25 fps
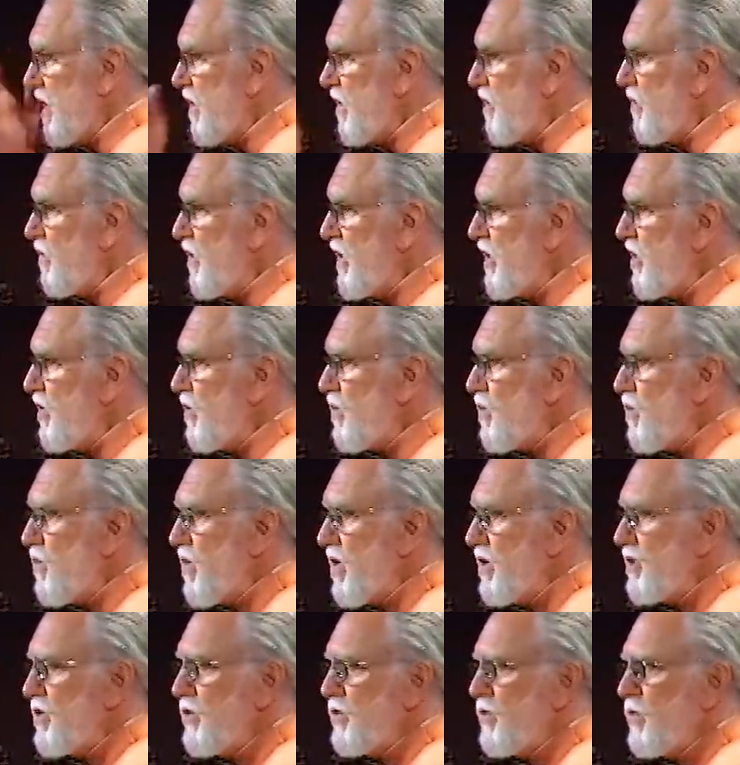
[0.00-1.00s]
We don't
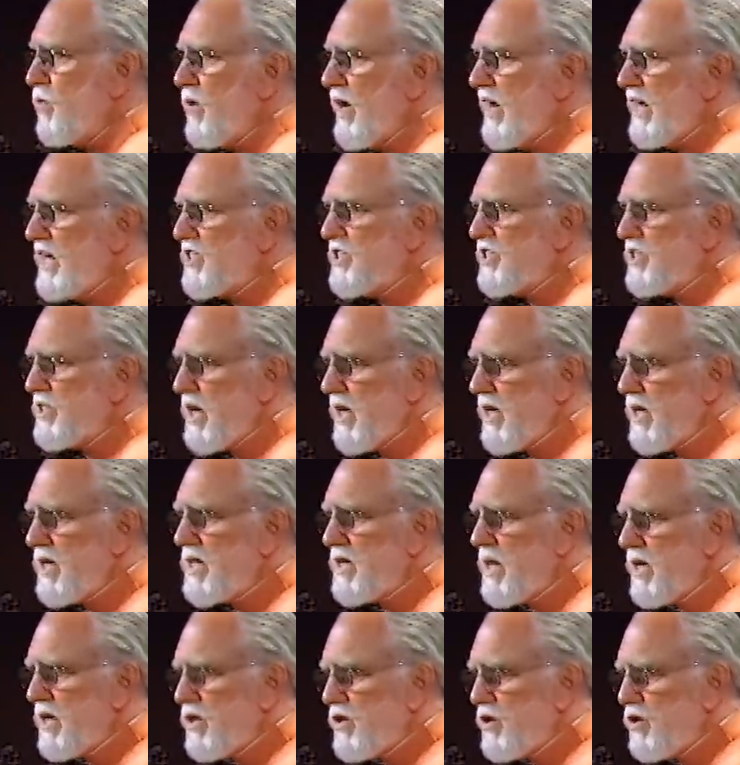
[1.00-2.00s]
want to waste
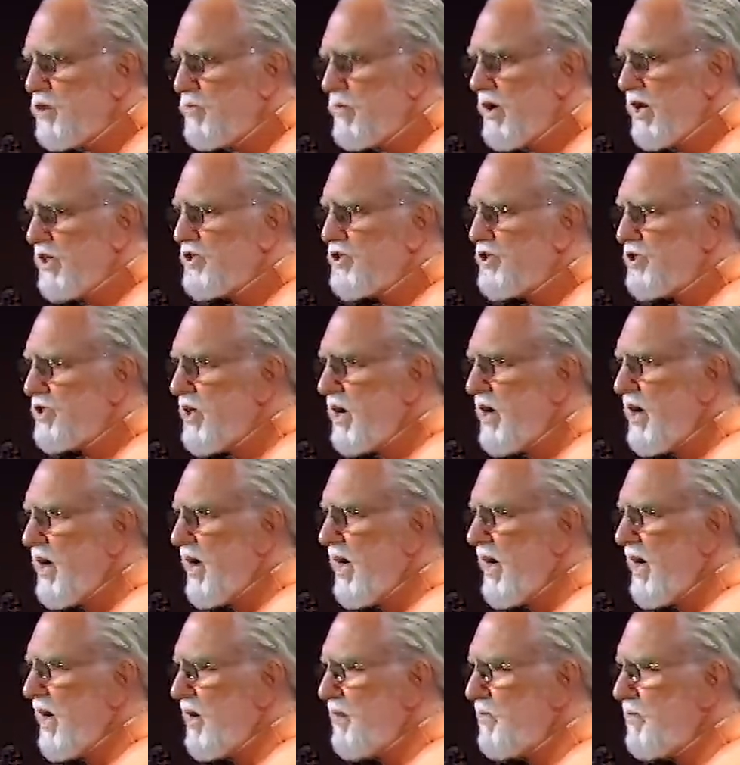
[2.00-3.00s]
too much
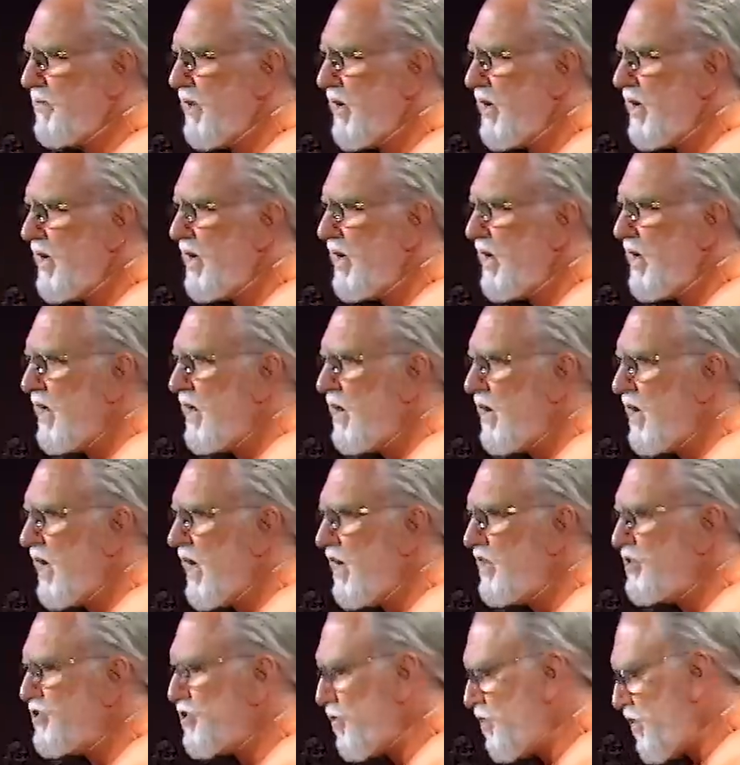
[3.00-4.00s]
time.
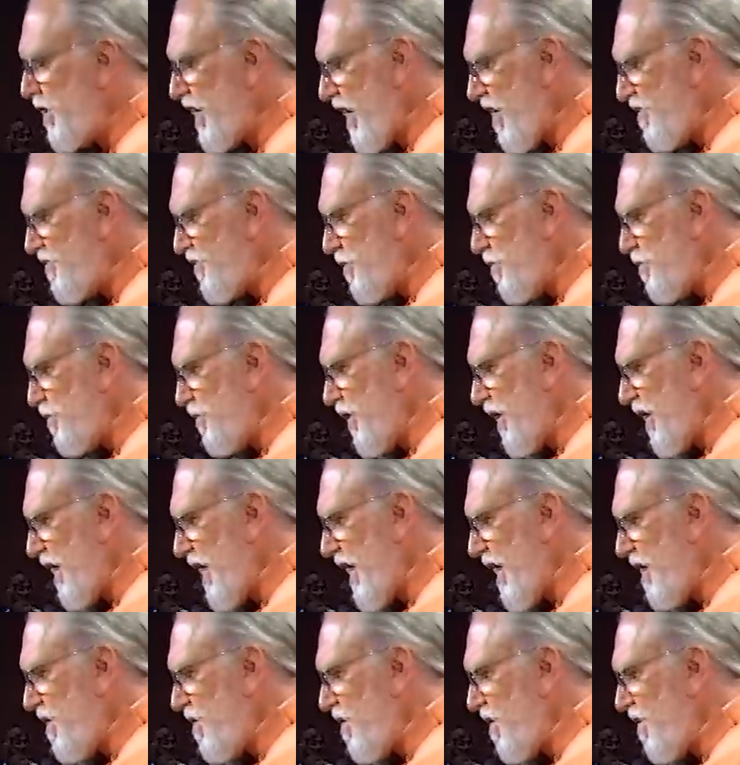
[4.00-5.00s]
And so we have to
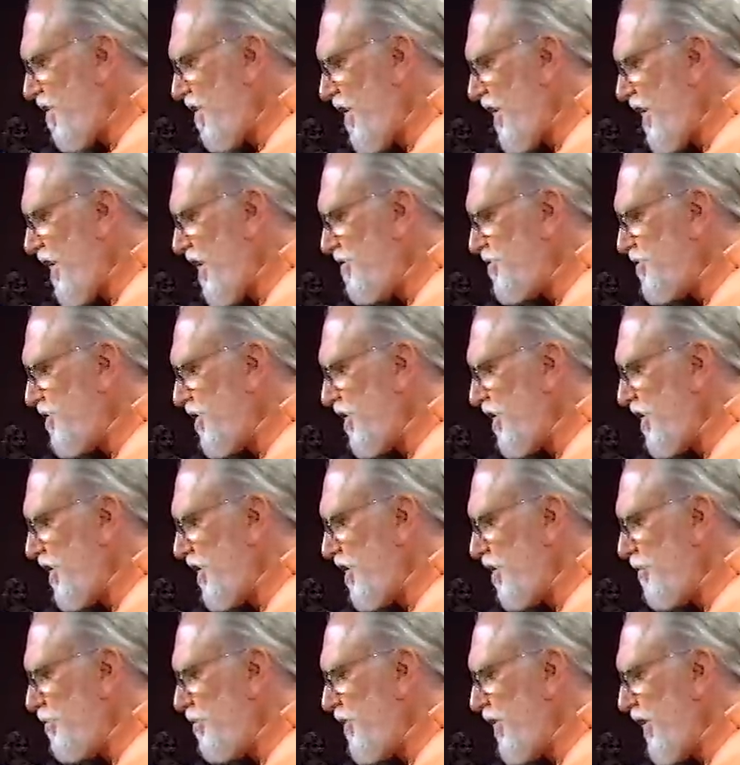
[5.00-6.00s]
plan our lives a
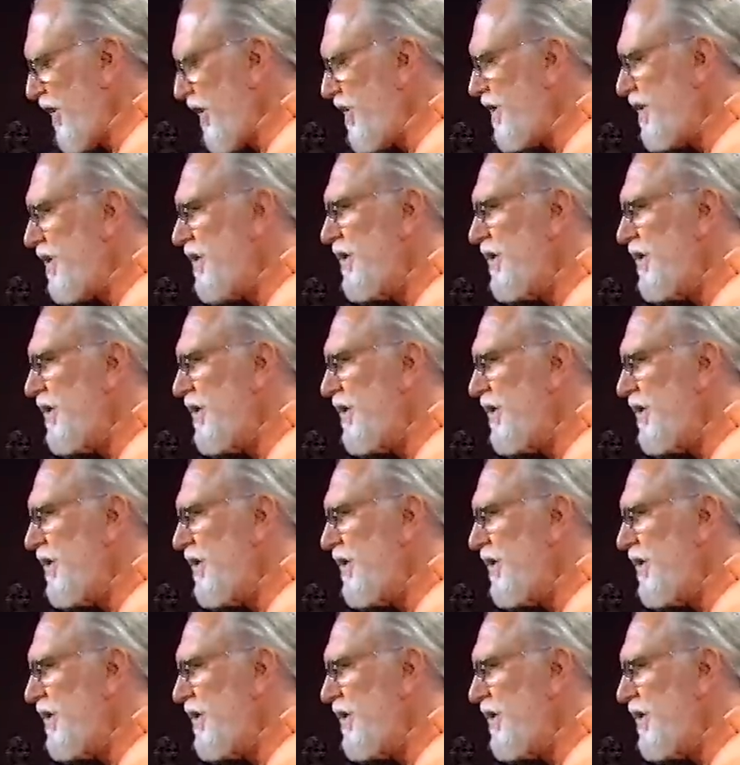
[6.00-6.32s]
little bit.